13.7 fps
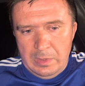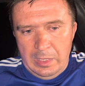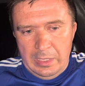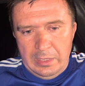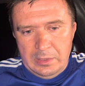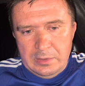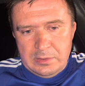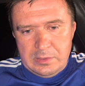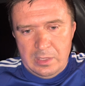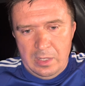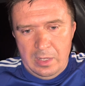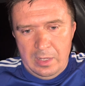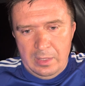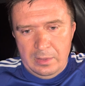is
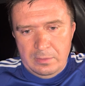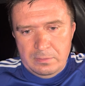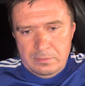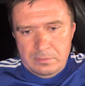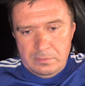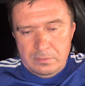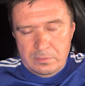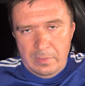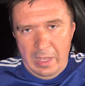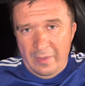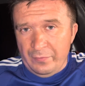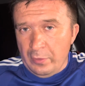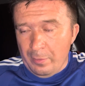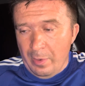
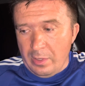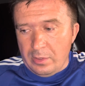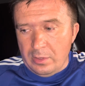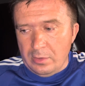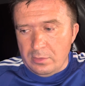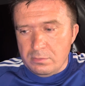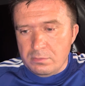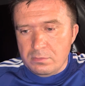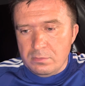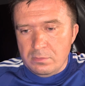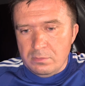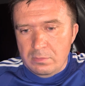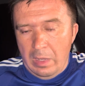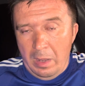aftermarket,
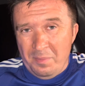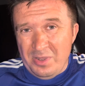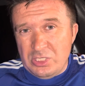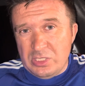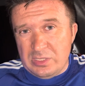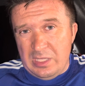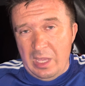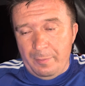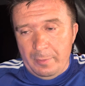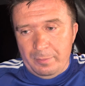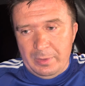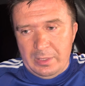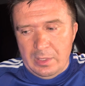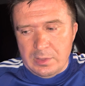I might just keep it,
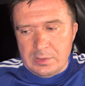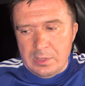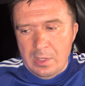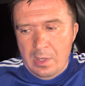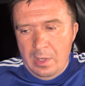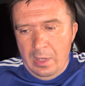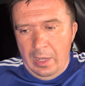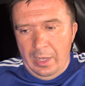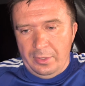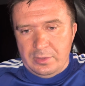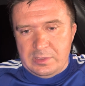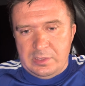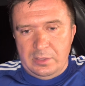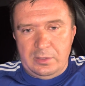because I
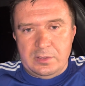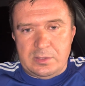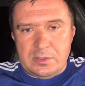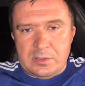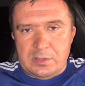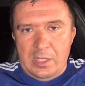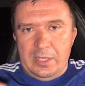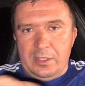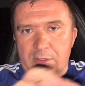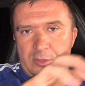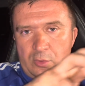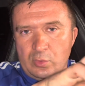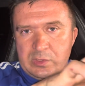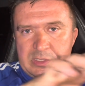could see this is like
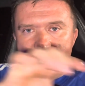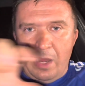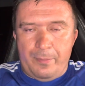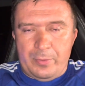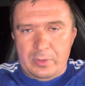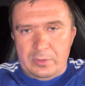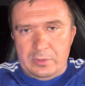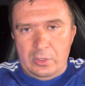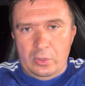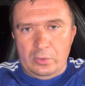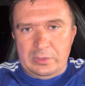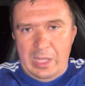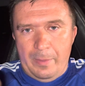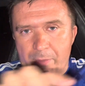two separate
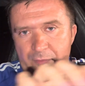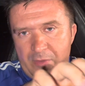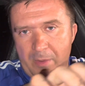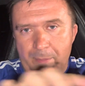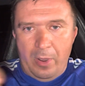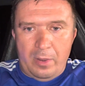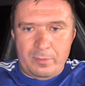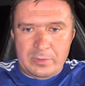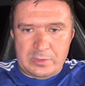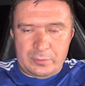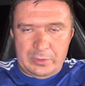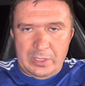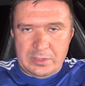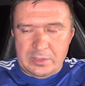type of compartments
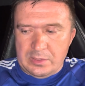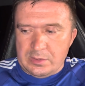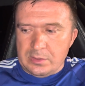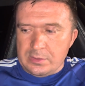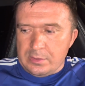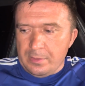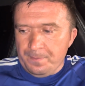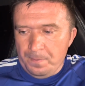for the exhaust system.